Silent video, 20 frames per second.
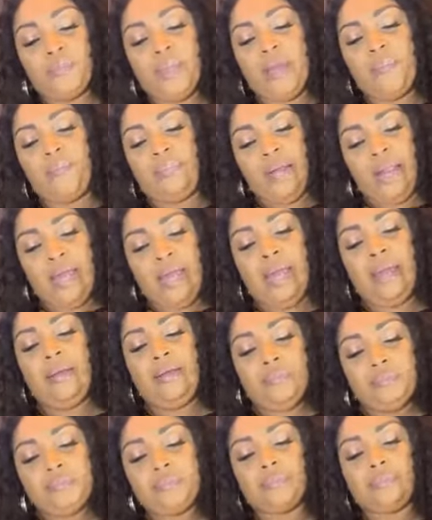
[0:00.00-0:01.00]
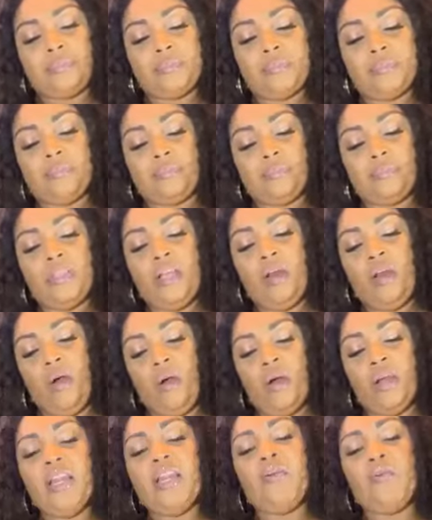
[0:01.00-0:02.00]
they play, you
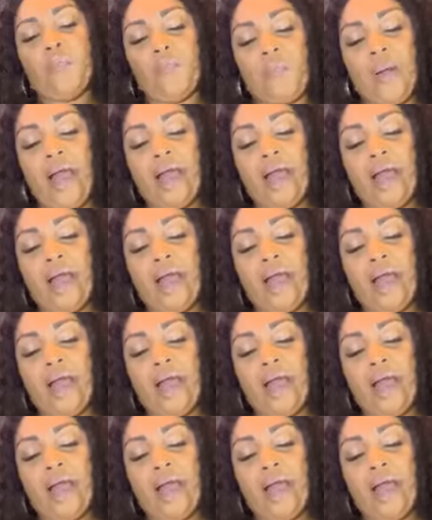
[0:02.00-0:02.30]
know, a little